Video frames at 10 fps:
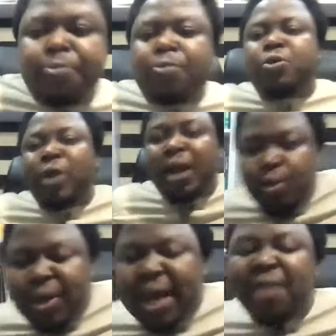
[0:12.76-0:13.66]
so that
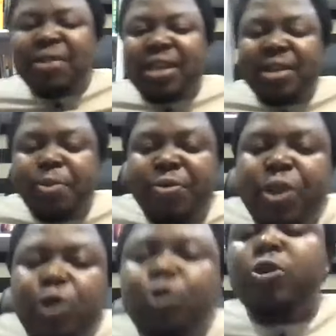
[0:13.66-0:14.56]
we can have it as a separate
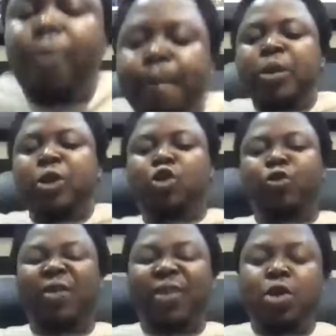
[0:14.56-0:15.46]
video. So if
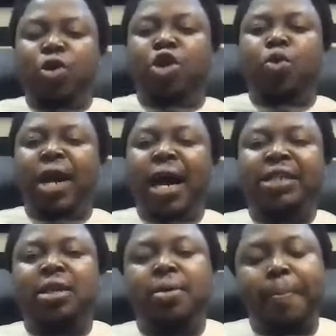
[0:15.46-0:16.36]
you have any question you want to
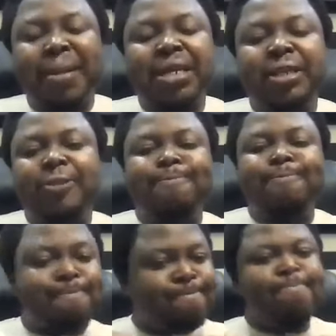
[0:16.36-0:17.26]
ask, please,
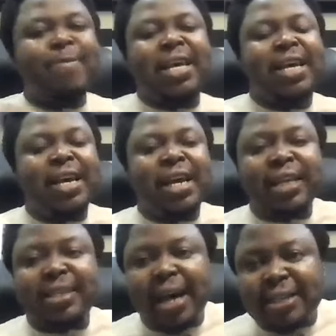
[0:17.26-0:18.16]

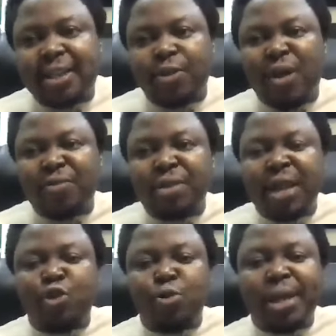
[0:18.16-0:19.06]
let's ask. We have the
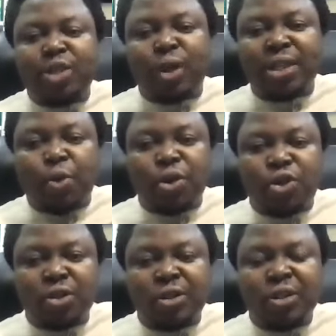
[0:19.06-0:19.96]
next few minutes to answer
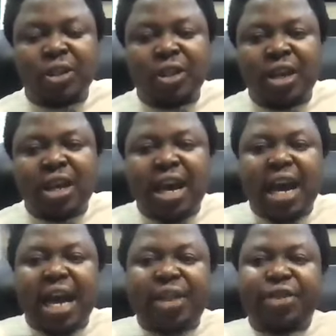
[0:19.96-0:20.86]
questions.
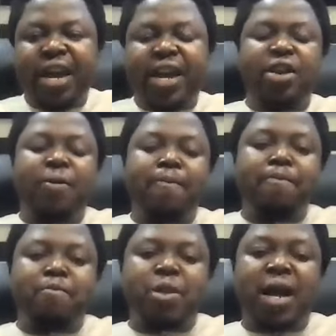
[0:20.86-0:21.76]
And then
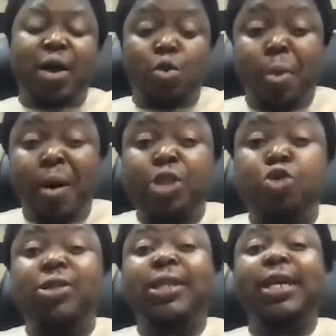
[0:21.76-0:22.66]
we'll probably do
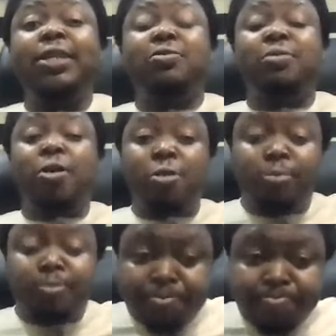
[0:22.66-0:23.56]
this again tomorrow.
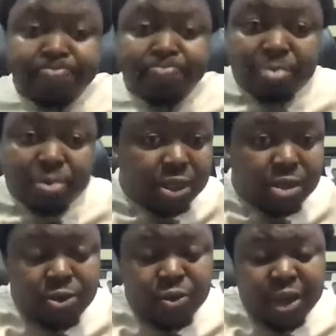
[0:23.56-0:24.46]

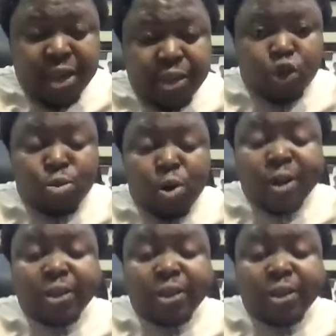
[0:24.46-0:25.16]
Okay, so tomorrow